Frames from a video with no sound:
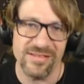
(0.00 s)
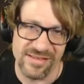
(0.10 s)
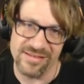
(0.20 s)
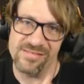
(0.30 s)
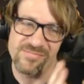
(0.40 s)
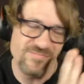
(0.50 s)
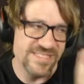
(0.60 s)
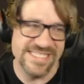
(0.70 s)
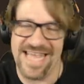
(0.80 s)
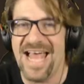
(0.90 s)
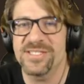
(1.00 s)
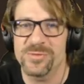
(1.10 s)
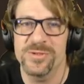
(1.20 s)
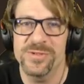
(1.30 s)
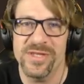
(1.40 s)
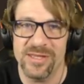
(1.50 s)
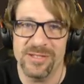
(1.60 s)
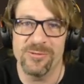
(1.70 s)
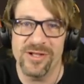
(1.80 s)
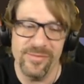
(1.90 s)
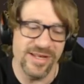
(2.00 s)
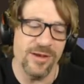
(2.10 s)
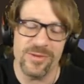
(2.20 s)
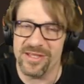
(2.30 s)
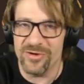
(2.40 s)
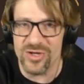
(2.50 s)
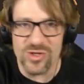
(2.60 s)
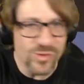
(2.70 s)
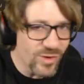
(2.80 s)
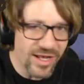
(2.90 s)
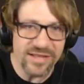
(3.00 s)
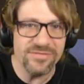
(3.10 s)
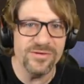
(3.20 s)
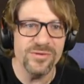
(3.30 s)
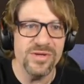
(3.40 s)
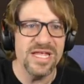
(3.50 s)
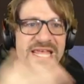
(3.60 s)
the stats were that they were coming out with their new iPhone,